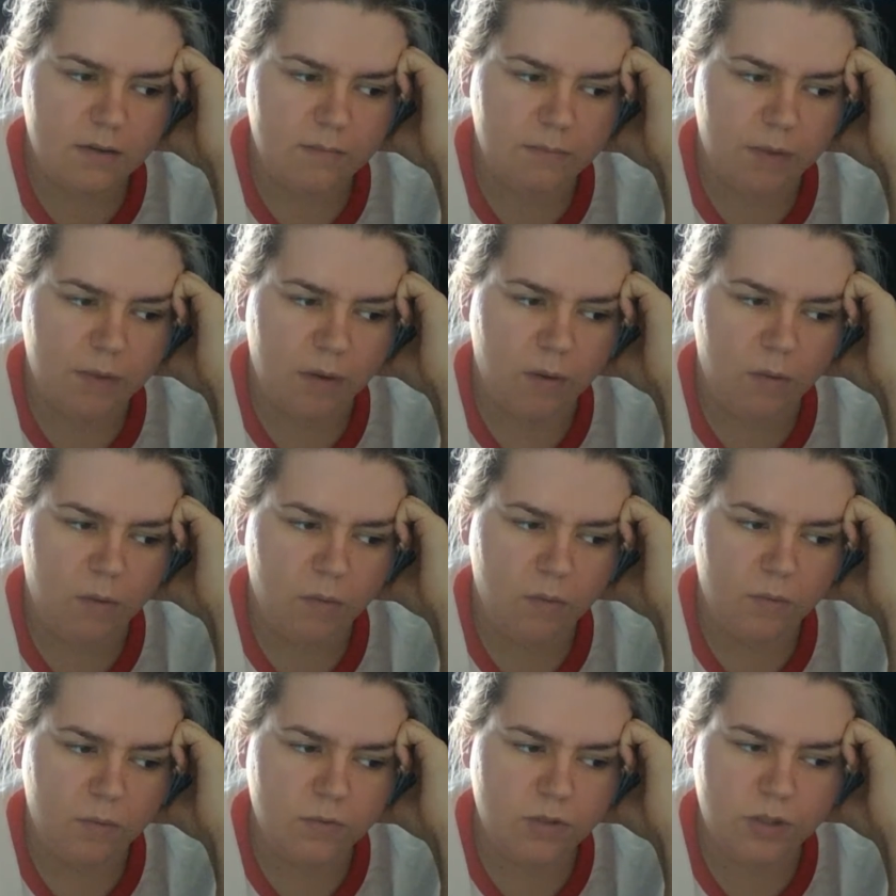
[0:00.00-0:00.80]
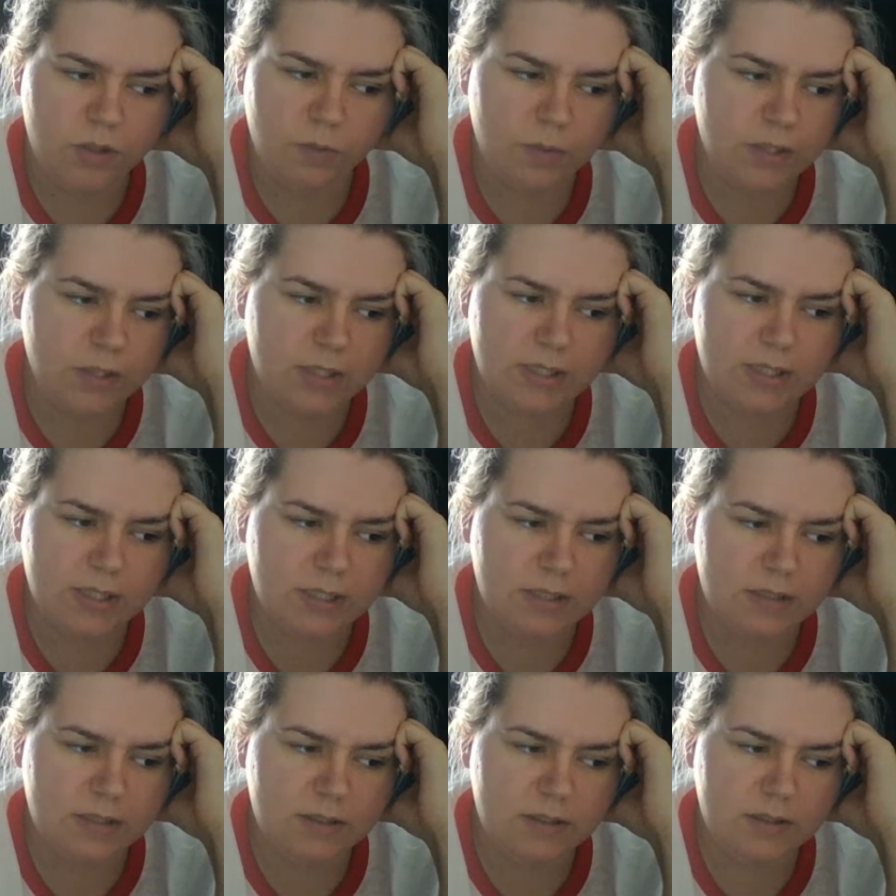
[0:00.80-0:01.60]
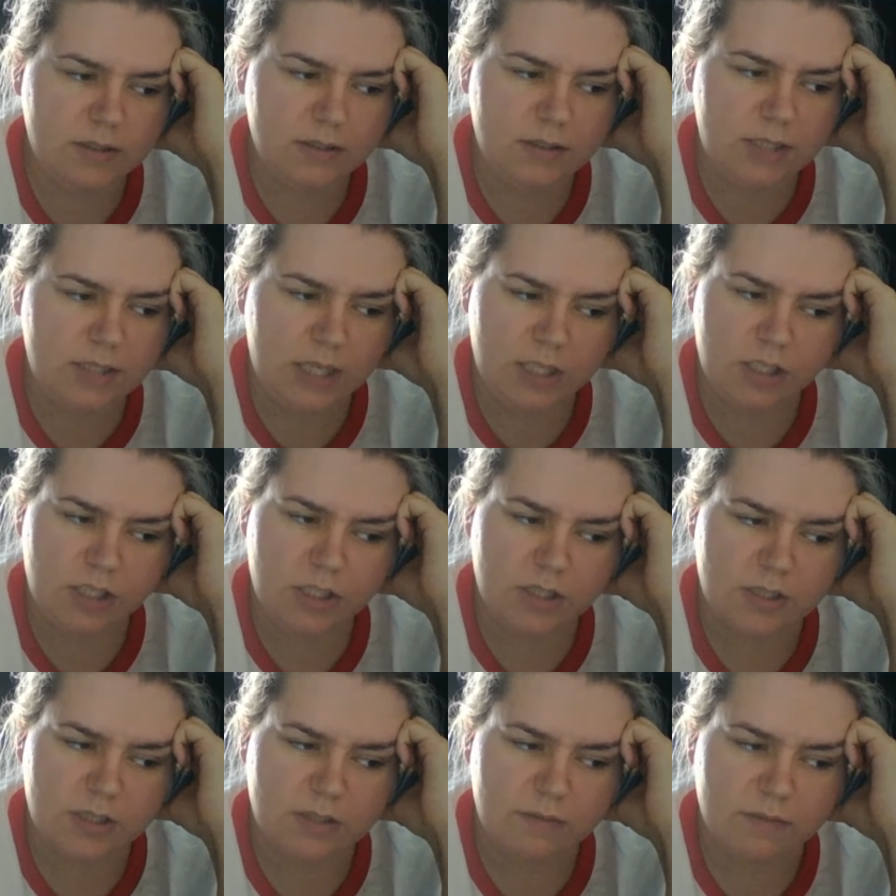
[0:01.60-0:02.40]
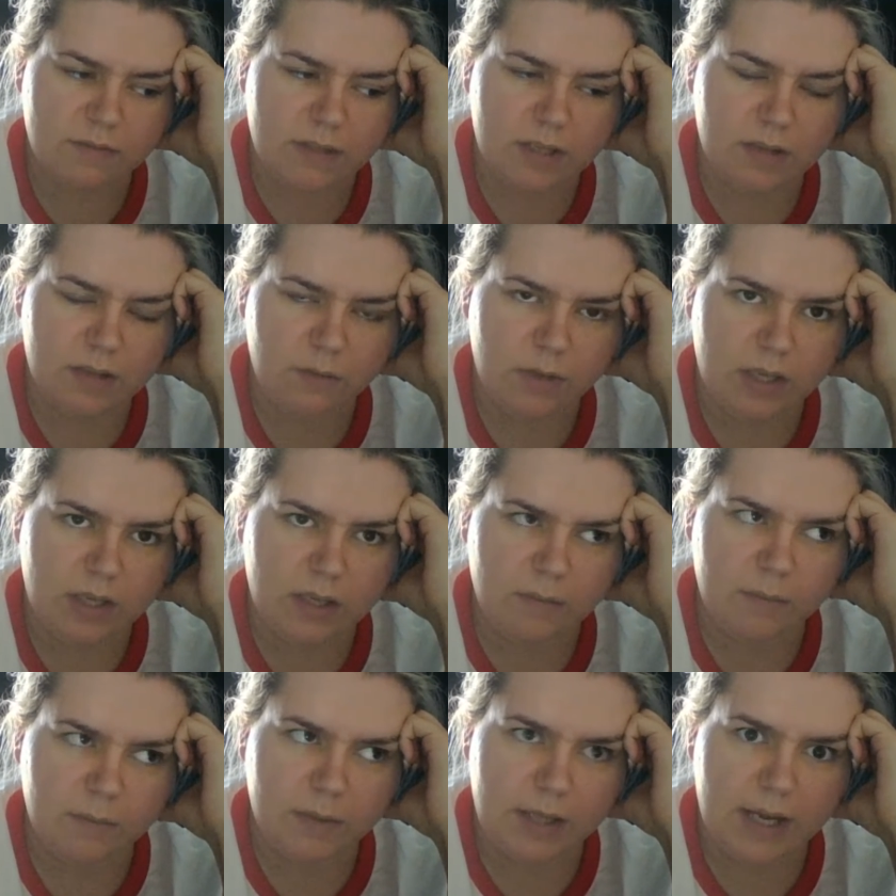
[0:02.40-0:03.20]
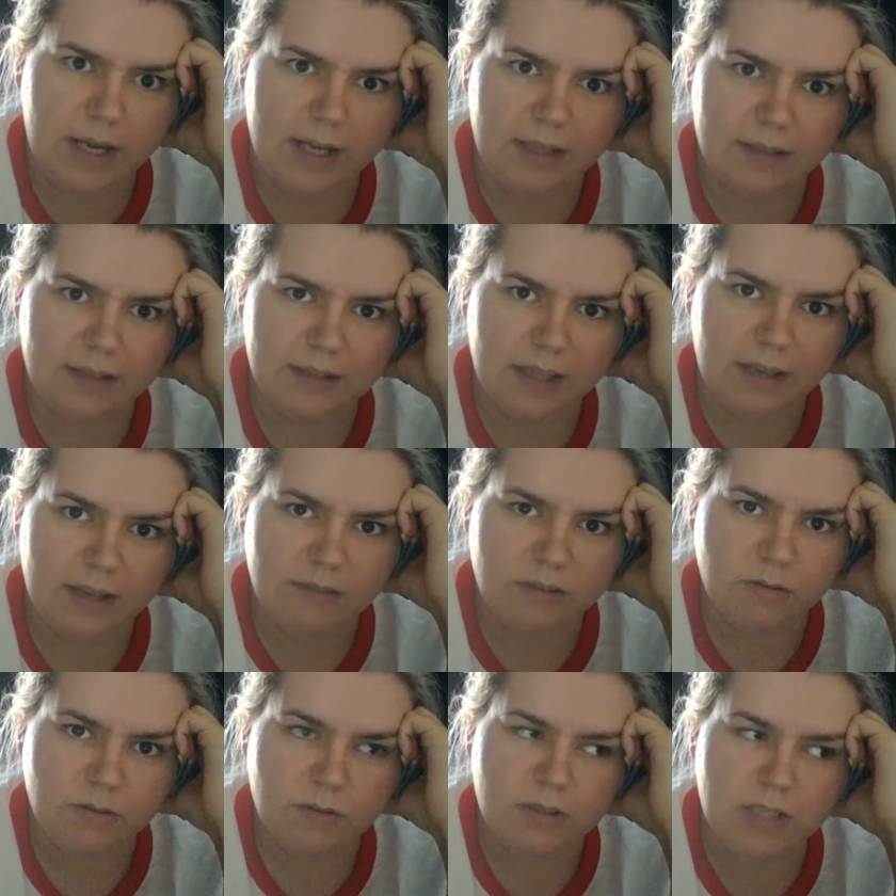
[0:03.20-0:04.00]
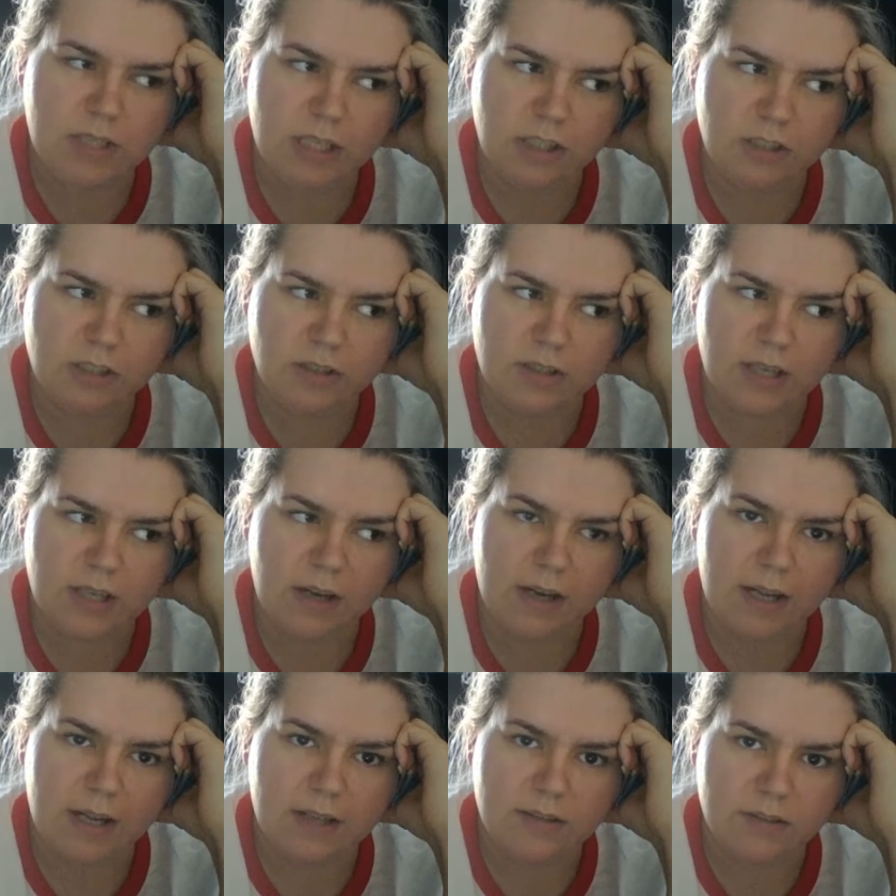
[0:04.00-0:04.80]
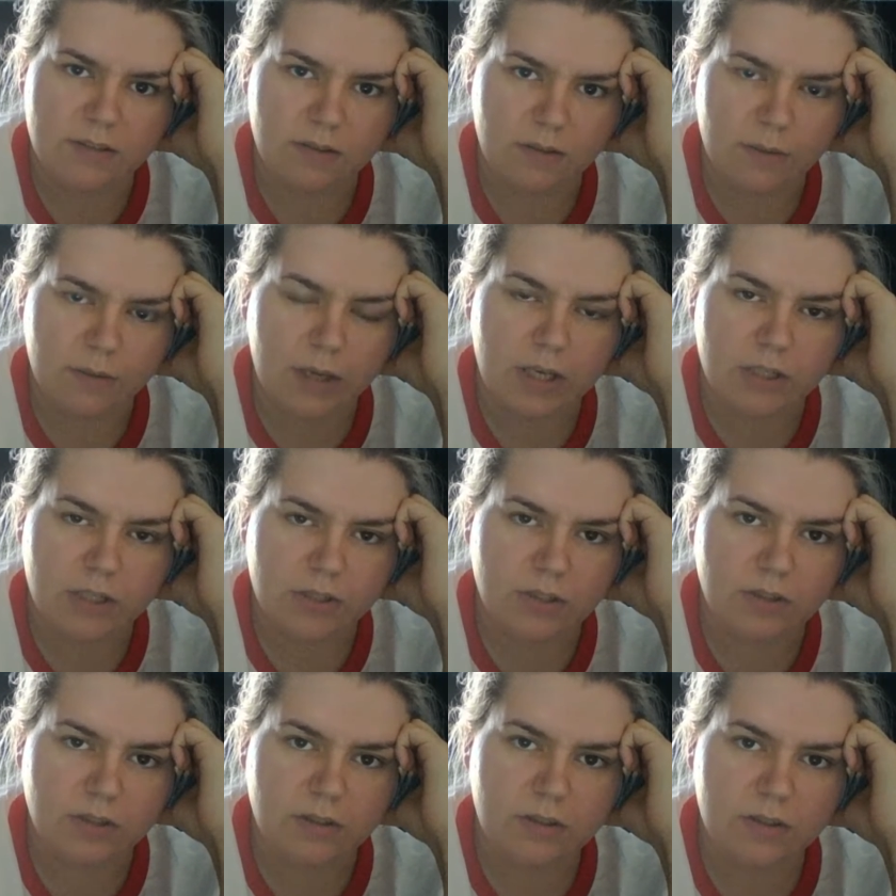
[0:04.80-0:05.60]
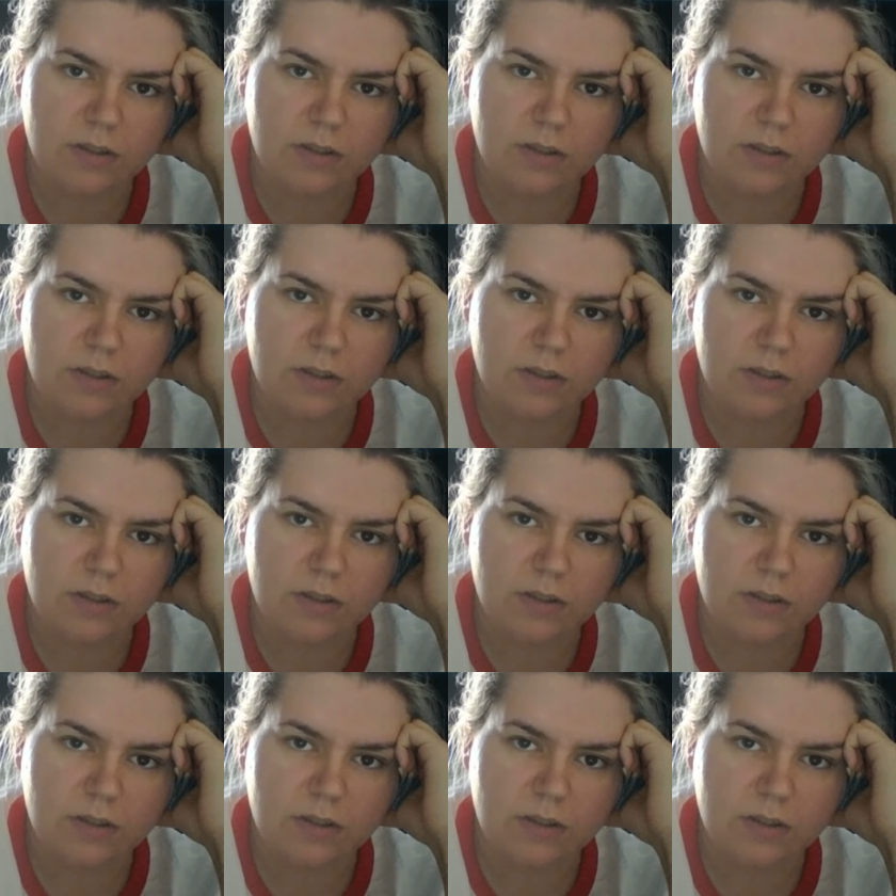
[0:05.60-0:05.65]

But she wasn't teaching us something that we can apply in life. She was teaching us how to answer a question.